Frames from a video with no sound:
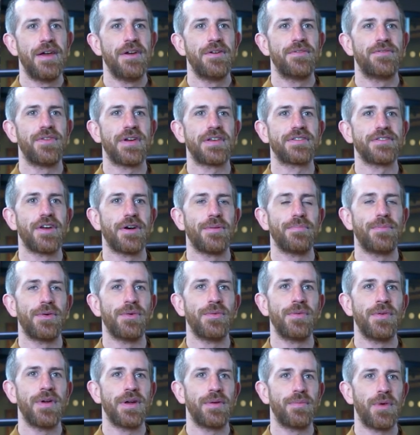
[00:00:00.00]
For
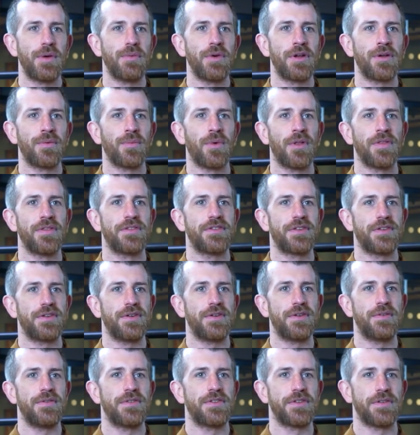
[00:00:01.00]
example, we wouldn't want
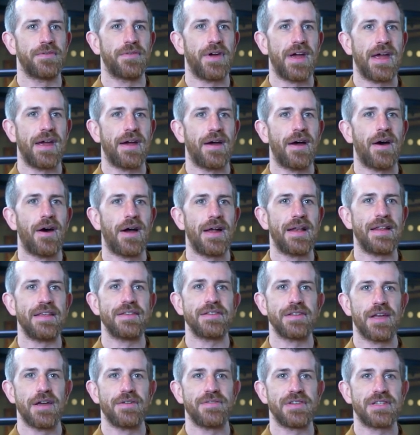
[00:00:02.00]
to survey a highly
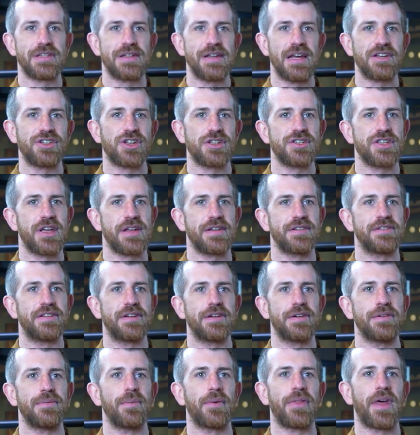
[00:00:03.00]
serviced leisure
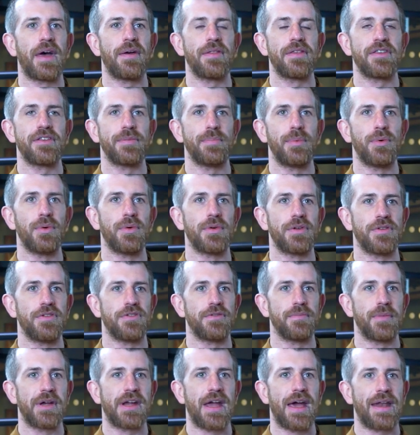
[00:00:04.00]
centre without the support
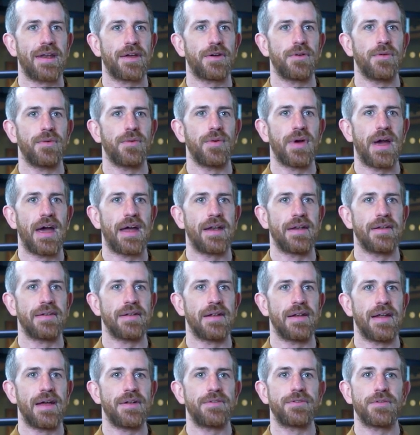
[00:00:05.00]
of mechanical and
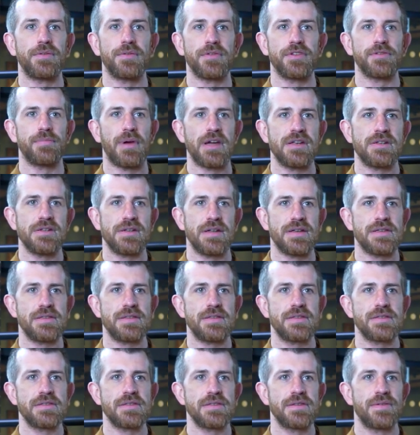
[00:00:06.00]
electrical
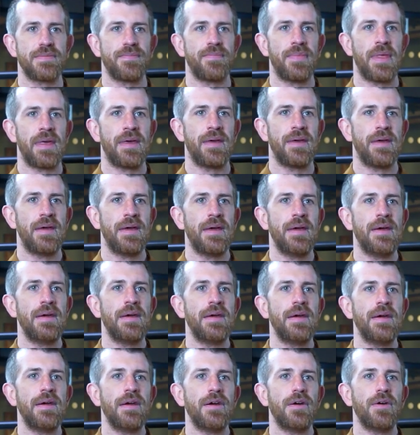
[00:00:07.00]
specialists.
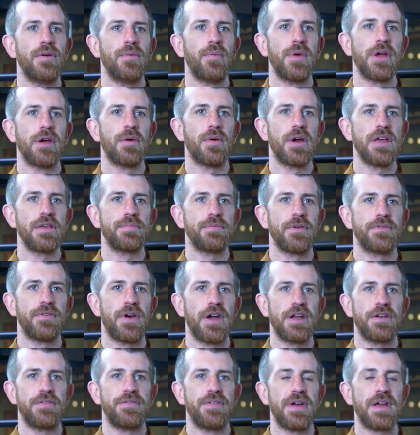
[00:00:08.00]
We always
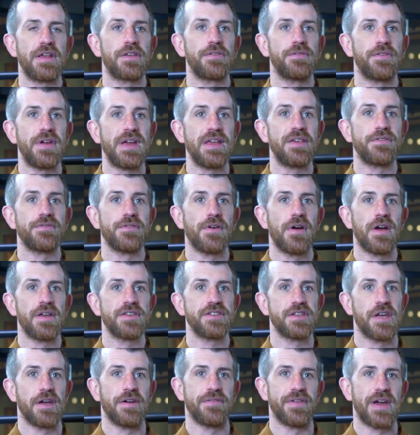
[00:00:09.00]
provide fixed fees for our
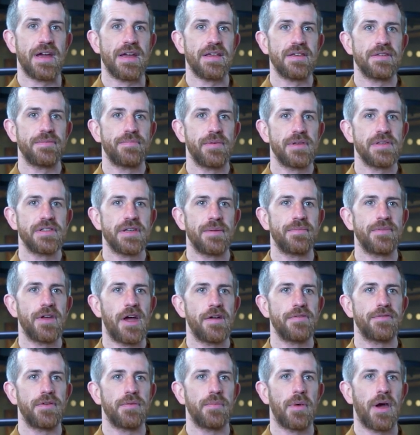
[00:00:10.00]
surveys, but
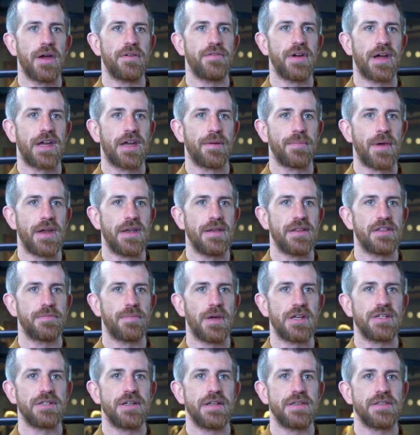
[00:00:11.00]
sometimes we might recommend
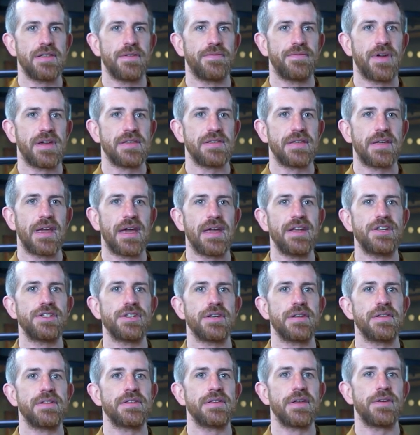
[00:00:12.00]
specialist
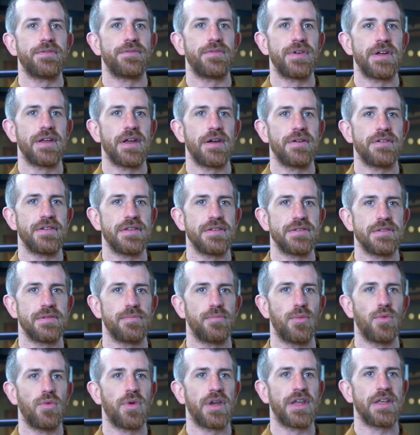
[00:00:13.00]
investigations if we notice
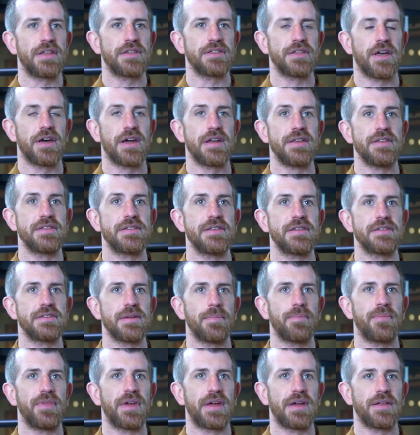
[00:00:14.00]
some warning signs that
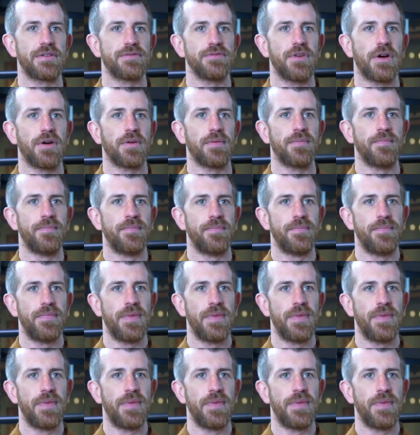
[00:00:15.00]
something is wrong.